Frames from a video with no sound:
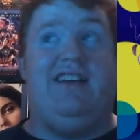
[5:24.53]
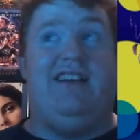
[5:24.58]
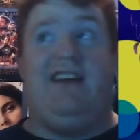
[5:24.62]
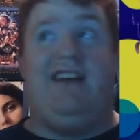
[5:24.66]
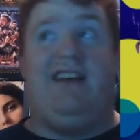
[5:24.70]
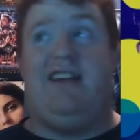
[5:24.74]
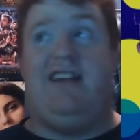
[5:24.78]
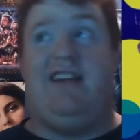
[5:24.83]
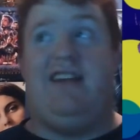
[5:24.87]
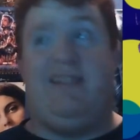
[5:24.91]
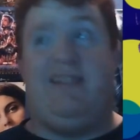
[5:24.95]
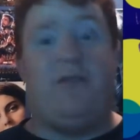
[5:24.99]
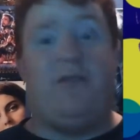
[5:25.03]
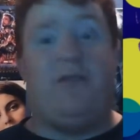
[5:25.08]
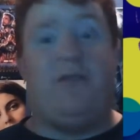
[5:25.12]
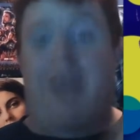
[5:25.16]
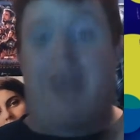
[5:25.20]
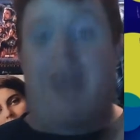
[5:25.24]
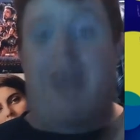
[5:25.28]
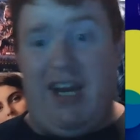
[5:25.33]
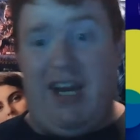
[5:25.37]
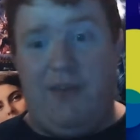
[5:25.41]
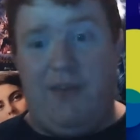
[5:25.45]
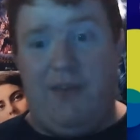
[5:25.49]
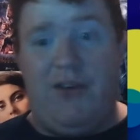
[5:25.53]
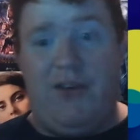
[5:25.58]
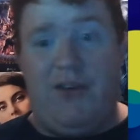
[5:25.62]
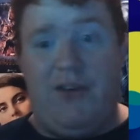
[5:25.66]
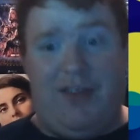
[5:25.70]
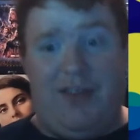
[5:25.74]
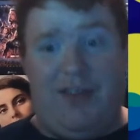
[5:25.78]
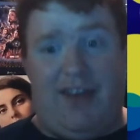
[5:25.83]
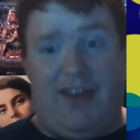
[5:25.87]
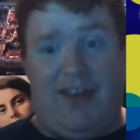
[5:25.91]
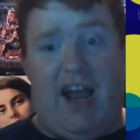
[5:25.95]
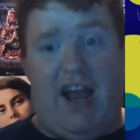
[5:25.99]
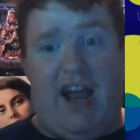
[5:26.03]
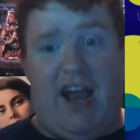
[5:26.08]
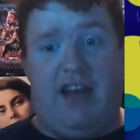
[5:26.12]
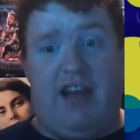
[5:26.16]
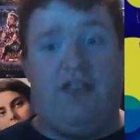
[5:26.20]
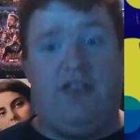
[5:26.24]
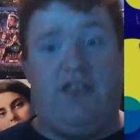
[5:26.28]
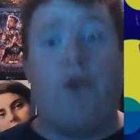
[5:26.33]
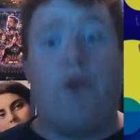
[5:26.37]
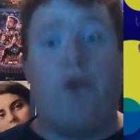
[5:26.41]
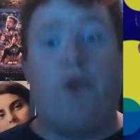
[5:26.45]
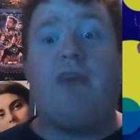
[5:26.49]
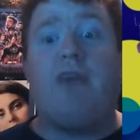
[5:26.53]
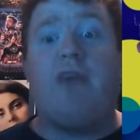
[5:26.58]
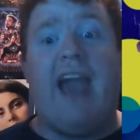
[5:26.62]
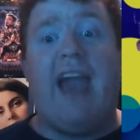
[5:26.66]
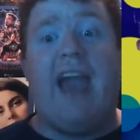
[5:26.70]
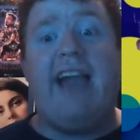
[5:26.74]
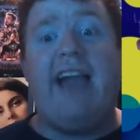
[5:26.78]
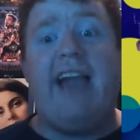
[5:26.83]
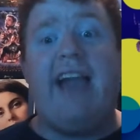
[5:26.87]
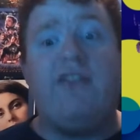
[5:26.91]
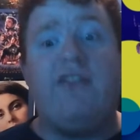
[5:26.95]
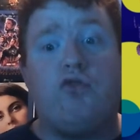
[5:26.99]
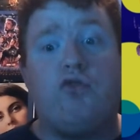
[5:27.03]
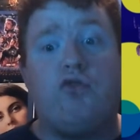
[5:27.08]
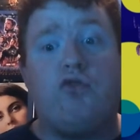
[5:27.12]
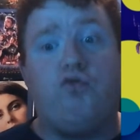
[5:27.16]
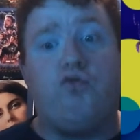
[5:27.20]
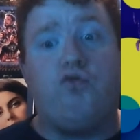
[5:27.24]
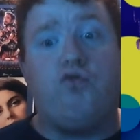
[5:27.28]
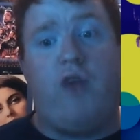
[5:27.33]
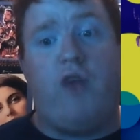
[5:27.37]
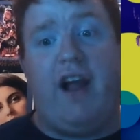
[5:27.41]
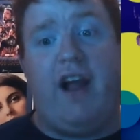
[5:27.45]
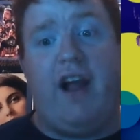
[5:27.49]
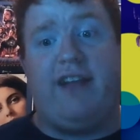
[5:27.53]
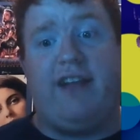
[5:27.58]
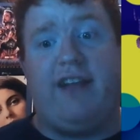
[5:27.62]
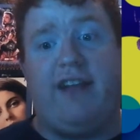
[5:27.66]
It's okay to feel sad. It's okay to cry.